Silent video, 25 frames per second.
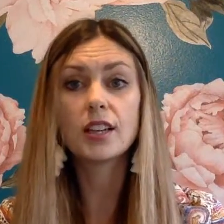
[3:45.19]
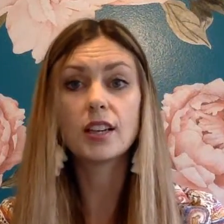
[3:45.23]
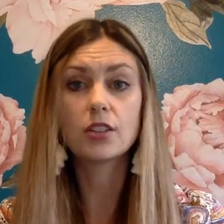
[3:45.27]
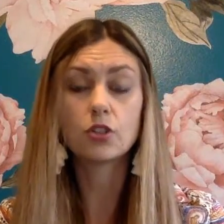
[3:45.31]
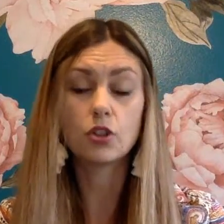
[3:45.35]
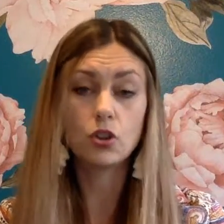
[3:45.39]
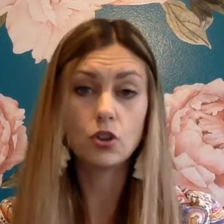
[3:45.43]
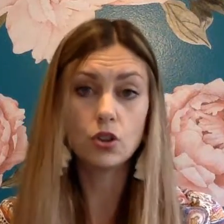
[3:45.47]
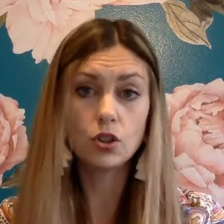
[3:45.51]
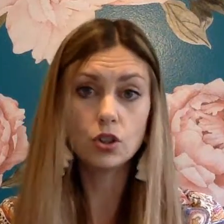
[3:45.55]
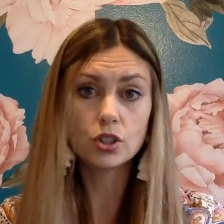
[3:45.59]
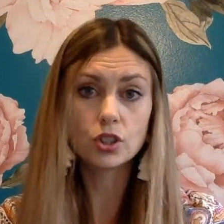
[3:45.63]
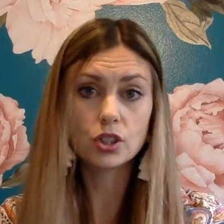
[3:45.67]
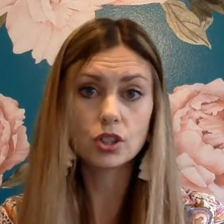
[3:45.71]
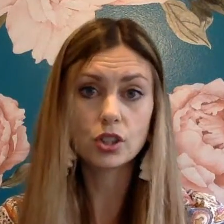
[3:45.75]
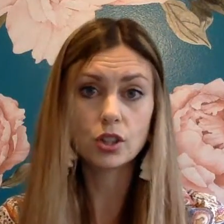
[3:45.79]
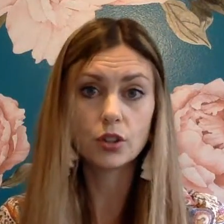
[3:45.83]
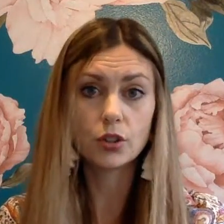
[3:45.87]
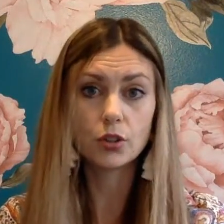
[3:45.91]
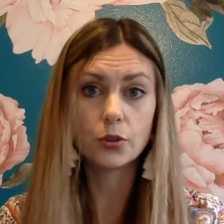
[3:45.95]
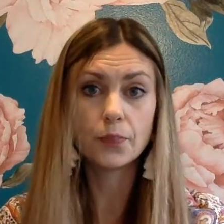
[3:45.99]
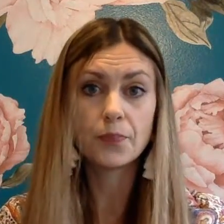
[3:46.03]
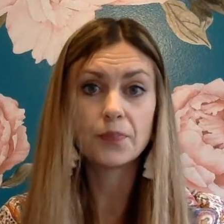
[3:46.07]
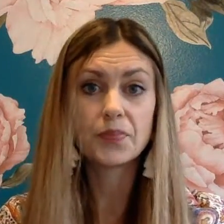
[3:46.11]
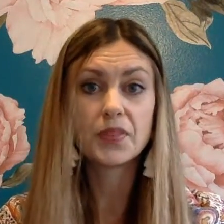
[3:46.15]
And
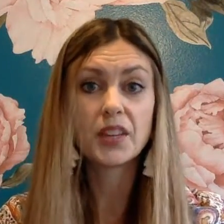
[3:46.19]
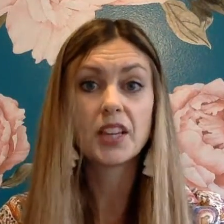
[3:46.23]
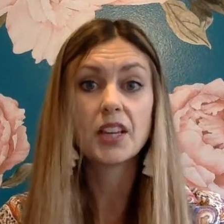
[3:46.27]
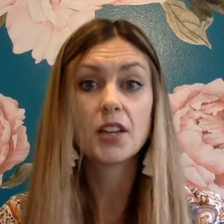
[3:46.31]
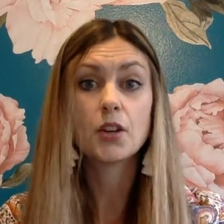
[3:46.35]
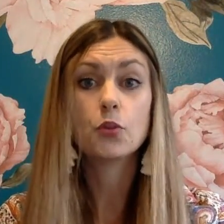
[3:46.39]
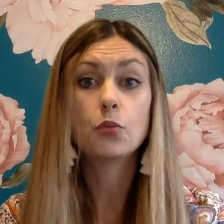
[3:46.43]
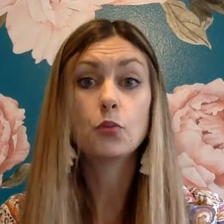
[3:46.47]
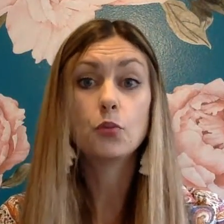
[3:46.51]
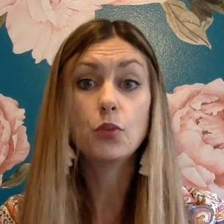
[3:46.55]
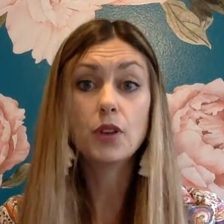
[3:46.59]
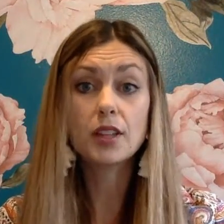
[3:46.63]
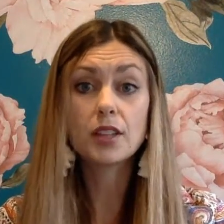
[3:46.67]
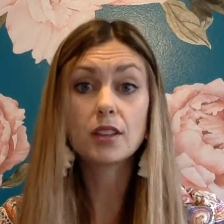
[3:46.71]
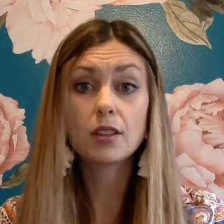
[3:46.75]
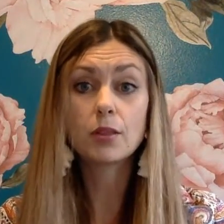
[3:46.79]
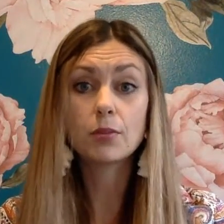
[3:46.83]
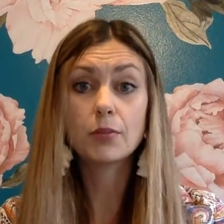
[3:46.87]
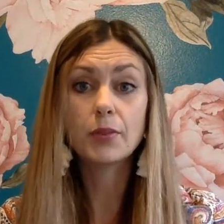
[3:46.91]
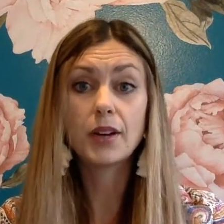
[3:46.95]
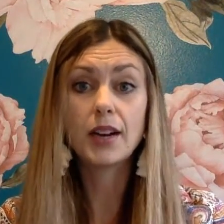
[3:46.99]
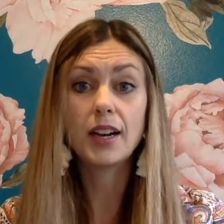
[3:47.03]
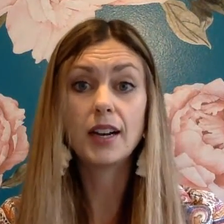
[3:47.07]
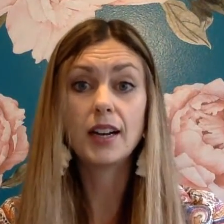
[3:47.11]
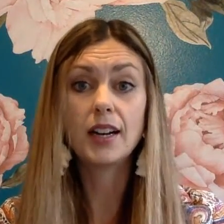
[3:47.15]
also with
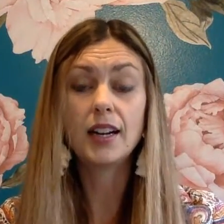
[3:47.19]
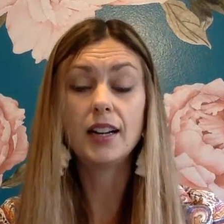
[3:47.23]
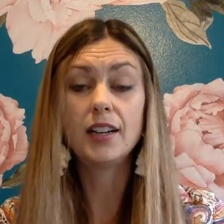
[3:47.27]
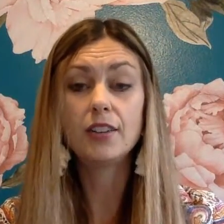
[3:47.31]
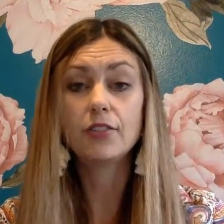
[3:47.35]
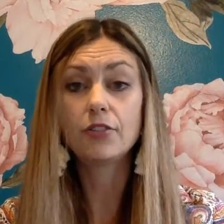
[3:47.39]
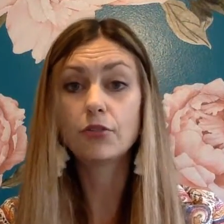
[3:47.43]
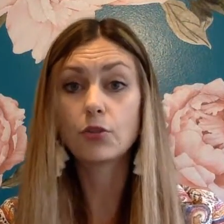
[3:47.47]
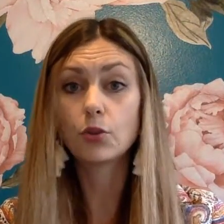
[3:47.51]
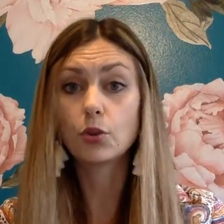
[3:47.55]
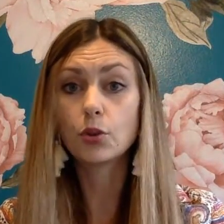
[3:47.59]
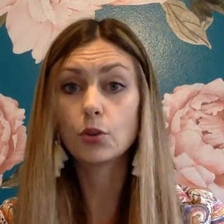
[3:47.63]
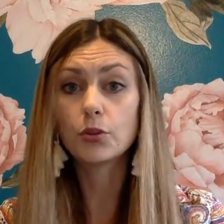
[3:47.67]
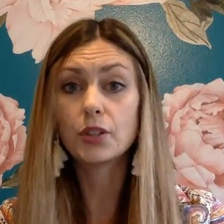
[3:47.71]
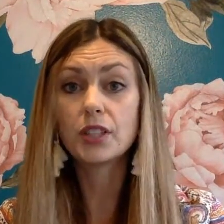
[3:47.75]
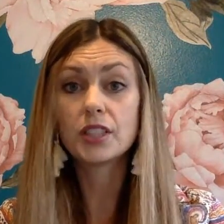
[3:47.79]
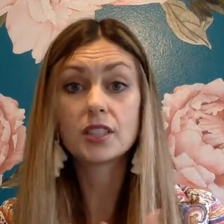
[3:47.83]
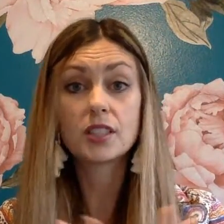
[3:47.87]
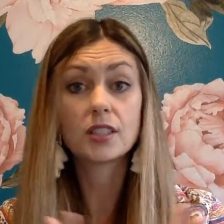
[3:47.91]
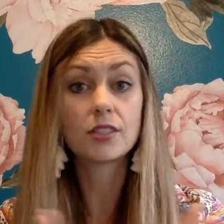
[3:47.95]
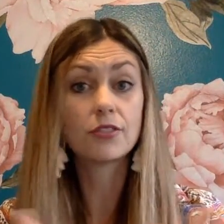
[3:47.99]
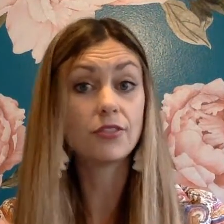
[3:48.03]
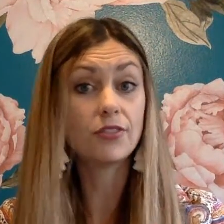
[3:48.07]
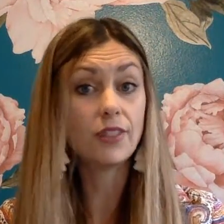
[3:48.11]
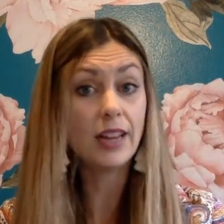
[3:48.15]
my 4
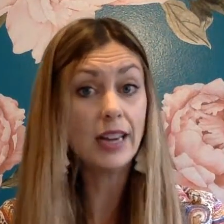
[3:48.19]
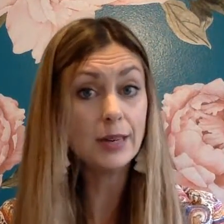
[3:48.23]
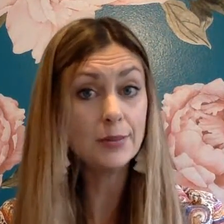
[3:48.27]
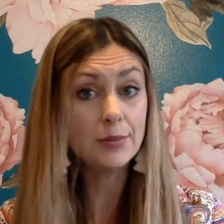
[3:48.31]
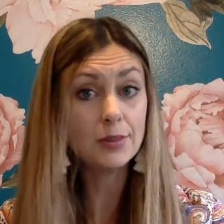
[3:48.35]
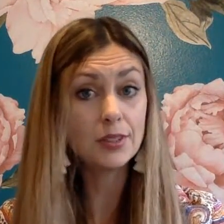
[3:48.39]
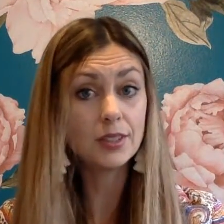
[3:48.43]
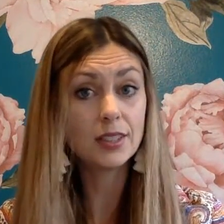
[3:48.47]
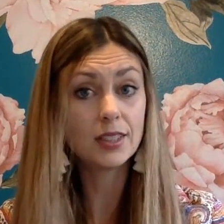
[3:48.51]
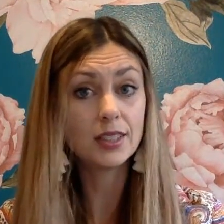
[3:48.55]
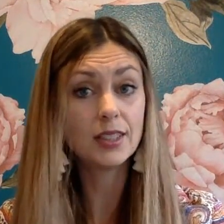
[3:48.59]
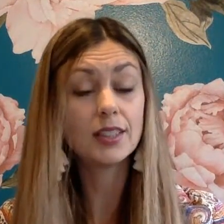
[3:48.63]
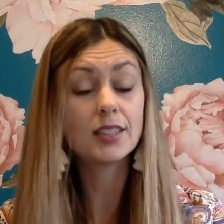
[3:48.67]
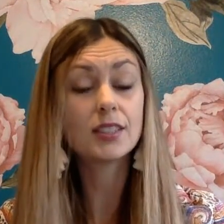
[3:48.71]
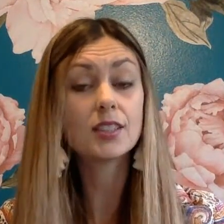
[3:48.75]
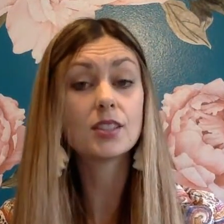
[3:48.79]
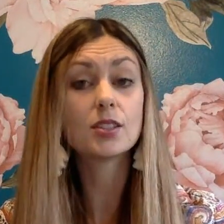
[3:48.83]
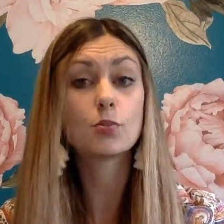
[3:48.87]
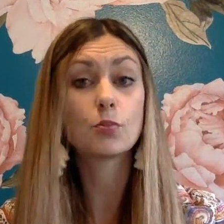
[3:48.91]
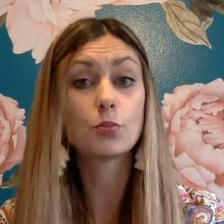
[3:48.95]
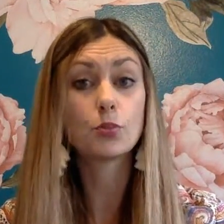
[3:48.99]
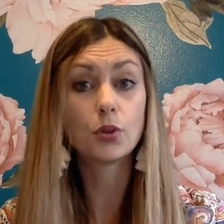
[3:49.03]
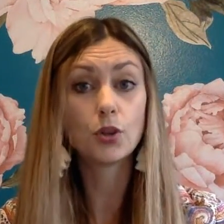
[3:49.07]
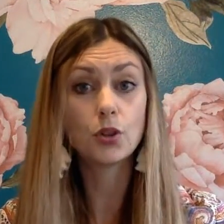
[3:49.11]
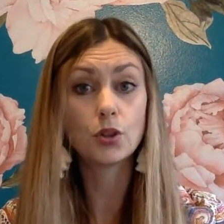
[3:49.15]
Weeks to
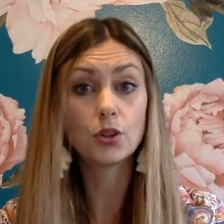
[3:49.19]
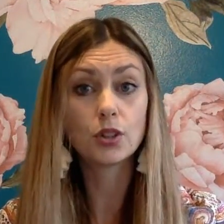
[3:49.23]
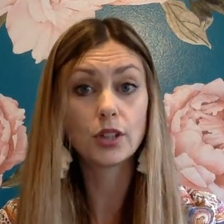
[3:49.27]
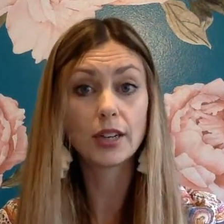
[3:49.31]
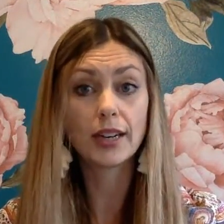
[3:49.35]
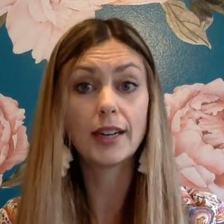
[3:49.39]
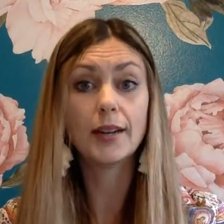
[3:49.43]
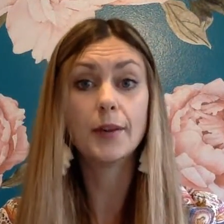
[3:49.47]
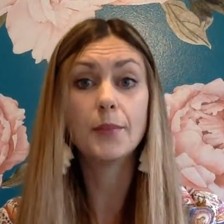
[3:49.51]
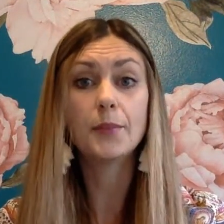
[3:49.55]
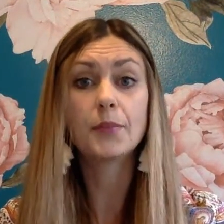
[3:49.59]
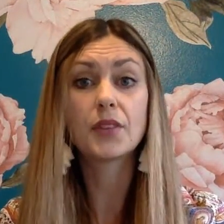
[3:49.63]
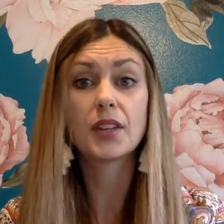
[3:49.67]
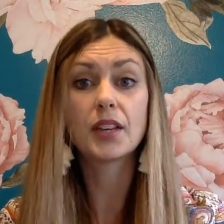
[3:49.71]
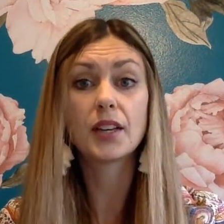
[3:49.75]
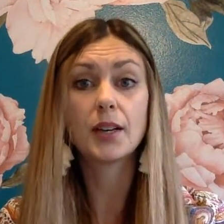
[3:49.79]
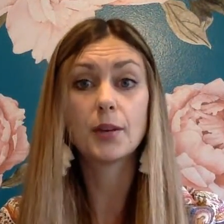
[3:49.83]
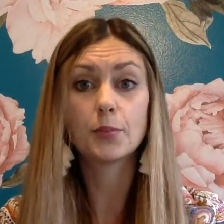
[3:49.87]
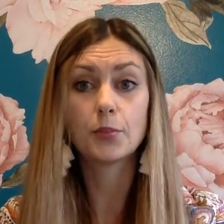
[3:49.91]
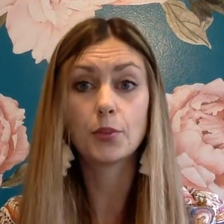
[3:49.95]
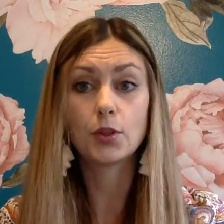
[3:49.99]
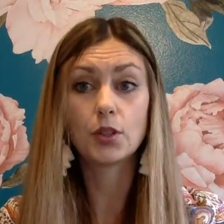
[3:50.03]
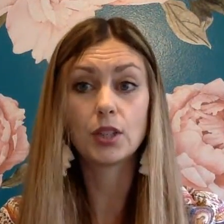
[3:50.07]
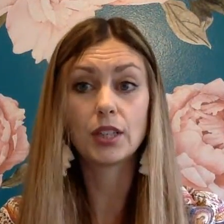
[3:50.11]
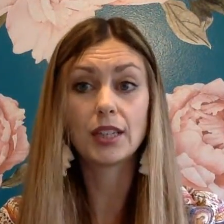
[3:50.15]
Fabulous program that
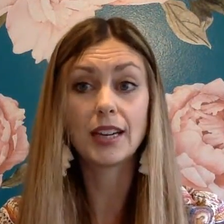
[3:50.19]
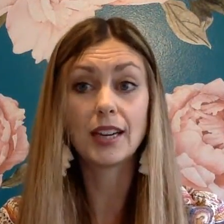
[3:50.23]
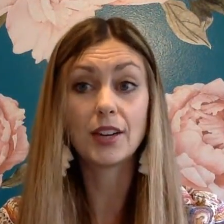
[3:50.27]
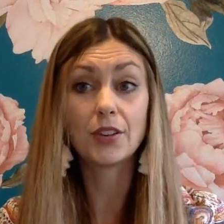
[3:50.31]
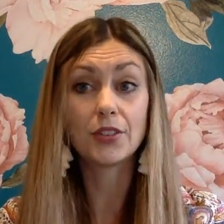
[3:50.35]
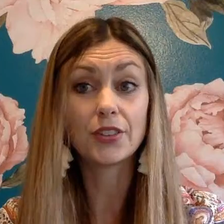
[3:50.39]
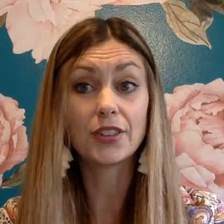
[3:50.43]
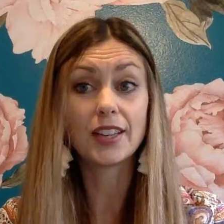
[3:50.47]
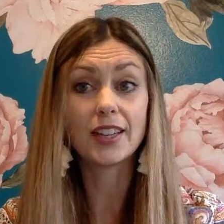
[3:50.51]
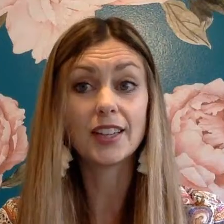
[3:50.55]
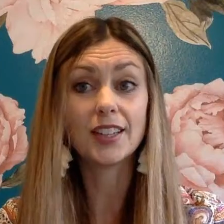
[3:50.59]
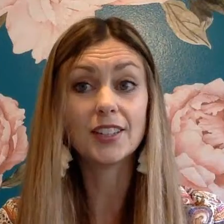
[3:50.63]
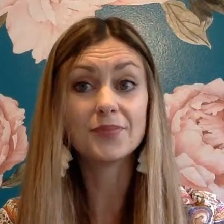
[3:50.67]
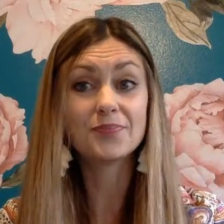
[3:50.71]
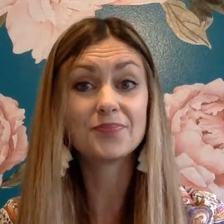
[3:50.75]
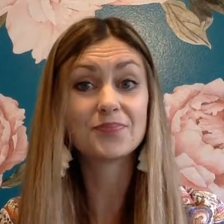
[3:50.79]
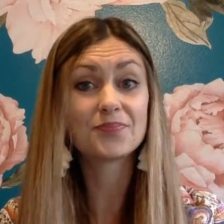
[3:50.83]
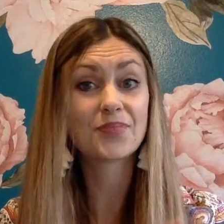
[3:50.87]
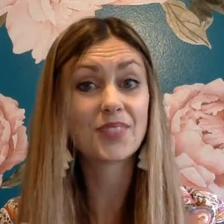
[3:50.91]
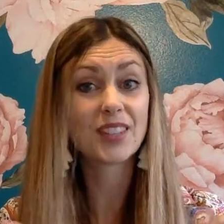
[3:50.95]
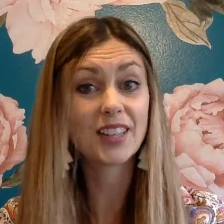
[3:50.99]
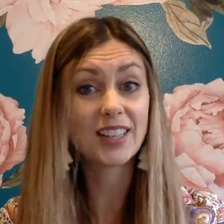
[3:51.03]
I'm putting out there,